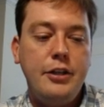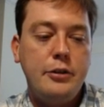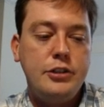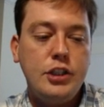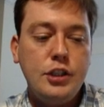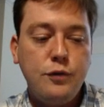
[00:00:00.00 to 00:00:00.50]

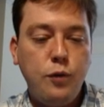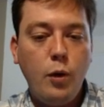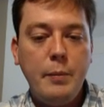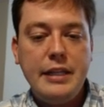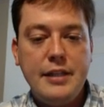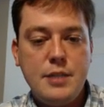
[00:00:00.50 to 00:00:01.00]
just
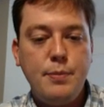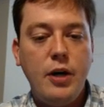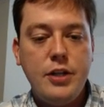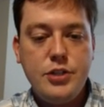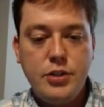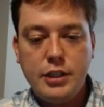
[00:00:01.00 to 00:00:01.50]
forming this
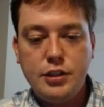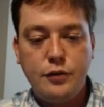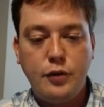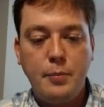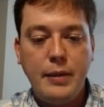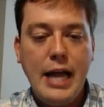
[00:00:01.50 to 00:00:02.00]
pawn structure
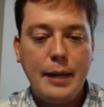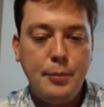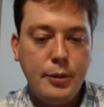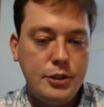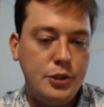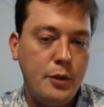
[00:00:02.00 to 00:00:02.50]
for black
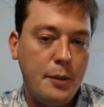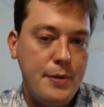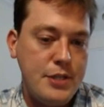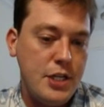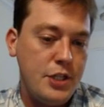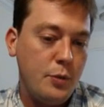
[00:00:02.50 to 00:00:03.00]
puts you in a
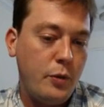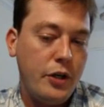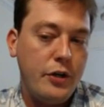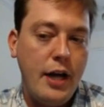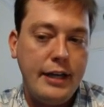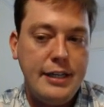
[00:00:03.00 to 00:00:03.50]
position where
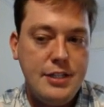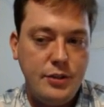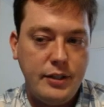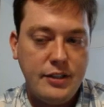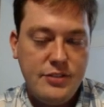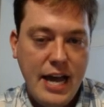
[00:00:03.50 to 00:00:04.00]
you're not
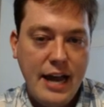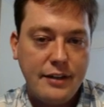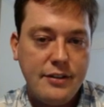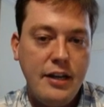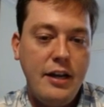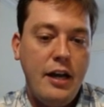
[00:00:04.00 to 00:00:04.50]
easily
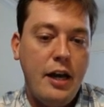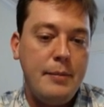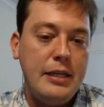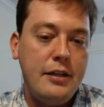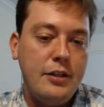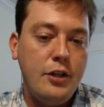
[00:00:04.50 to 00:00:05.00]
attacked. I
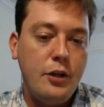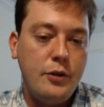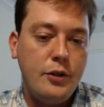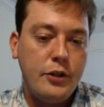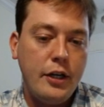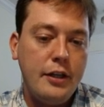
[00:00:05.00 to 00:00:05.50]
mean,
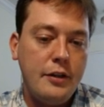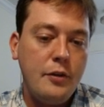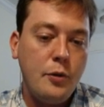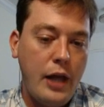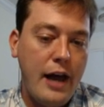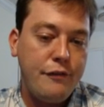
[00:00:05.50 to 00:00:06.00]
you're gonna
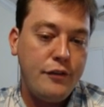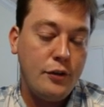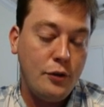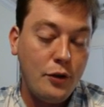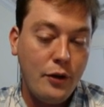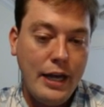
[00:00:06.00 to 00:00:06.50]
have to
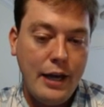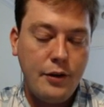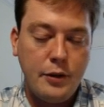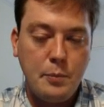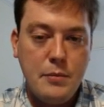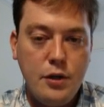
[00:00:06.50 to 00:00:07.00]
learn how
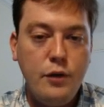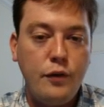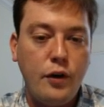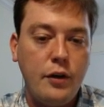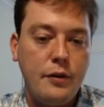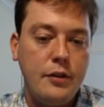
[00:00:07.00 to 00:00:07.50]
to
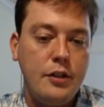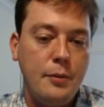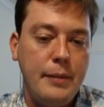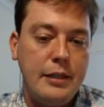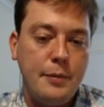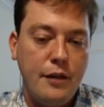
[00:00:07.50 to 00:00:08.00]
maneuver,
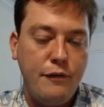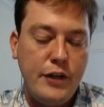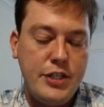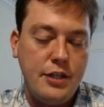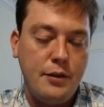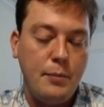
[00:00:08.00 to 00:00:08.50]
make efficient